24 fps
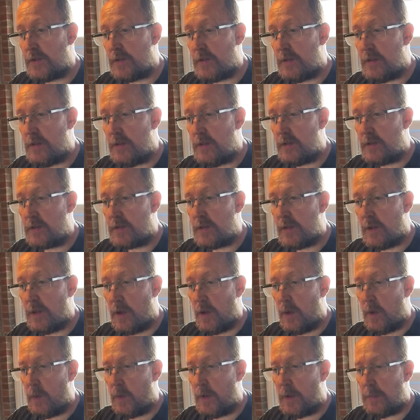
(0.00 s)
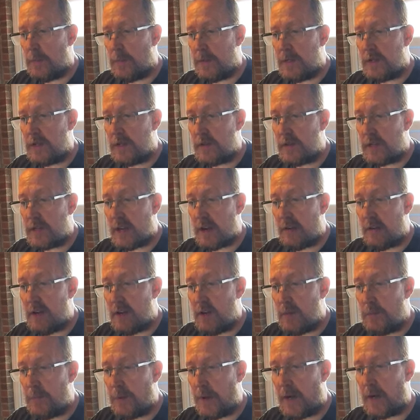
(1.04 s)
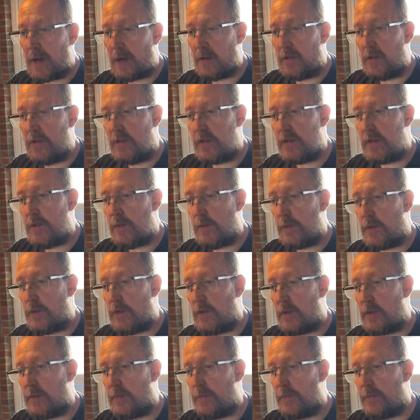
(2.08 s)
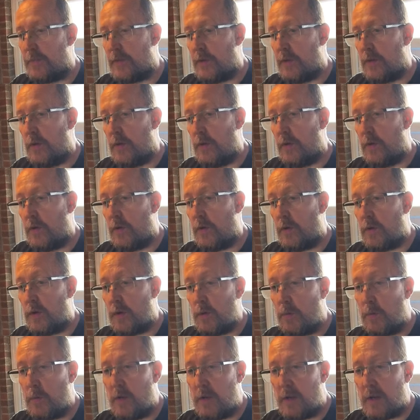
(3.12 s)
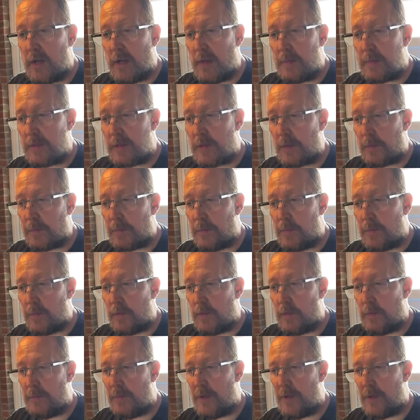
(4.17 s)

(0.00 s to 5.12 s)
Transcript: future use. Will it be just to carry your packed lunch to work, or your work laptop,